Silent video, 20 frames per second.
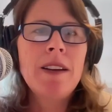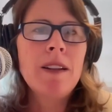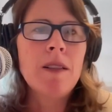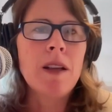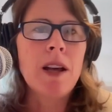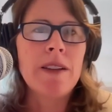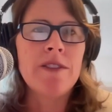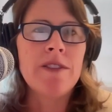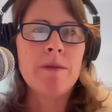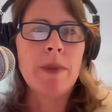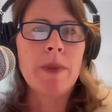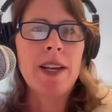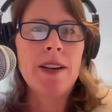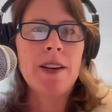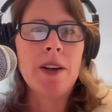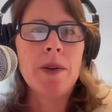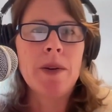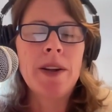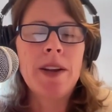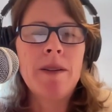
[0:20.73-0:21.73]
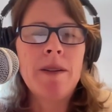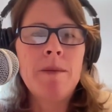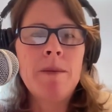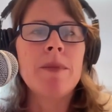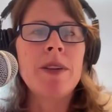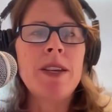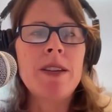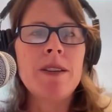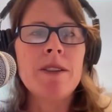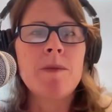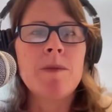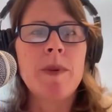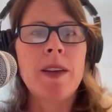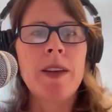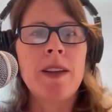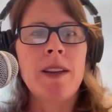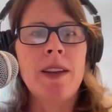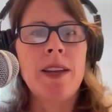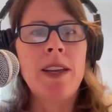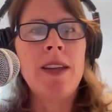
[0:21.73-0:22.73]
A lot of you might know him. He has
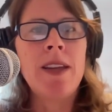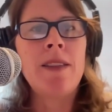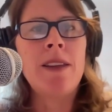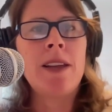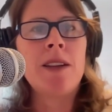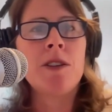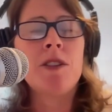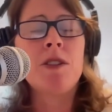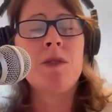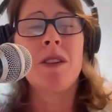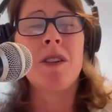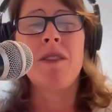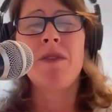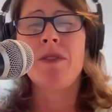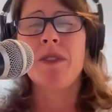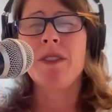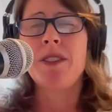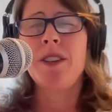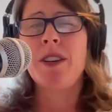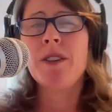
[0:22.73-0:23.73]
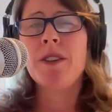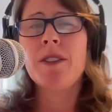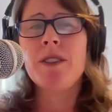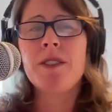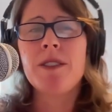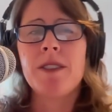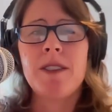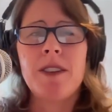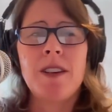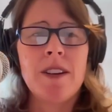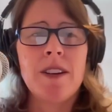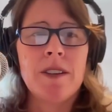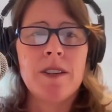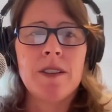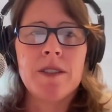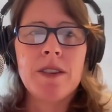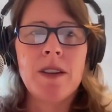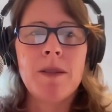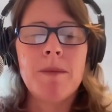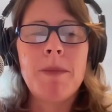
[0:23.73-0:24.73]
been in the industry for years and years.